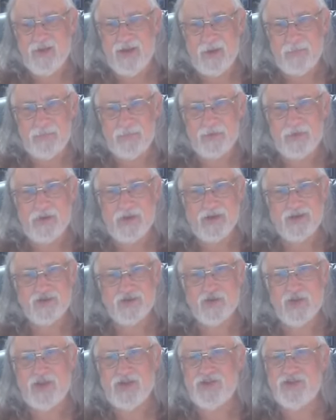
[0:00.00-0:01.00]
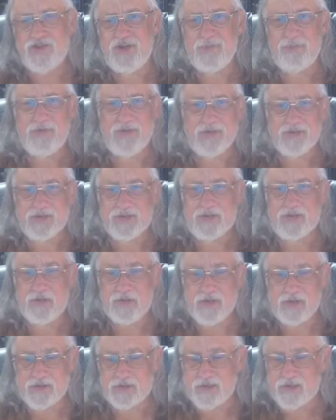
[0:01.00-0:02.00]
a, a trained chimpanzee
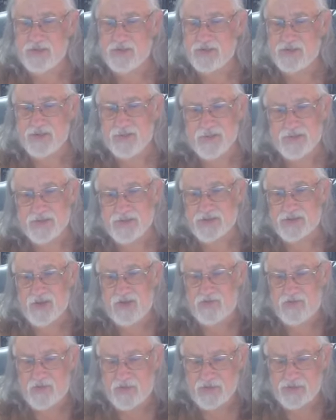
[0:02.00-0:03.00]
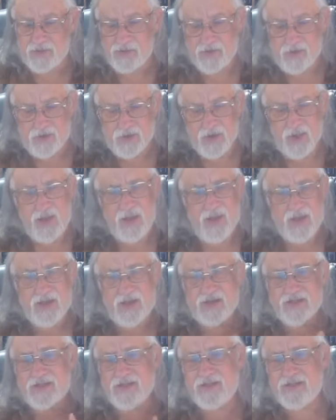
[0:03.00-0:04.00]
could have done some of the stuff we were doing
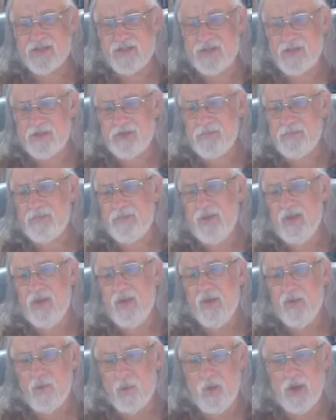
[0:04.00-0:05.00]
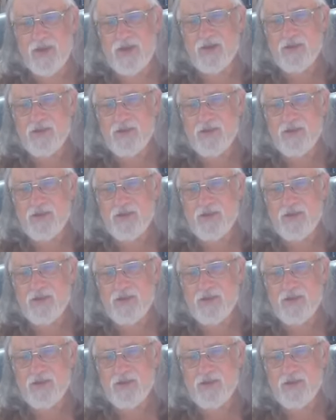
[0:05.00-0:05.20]
and I said Tim why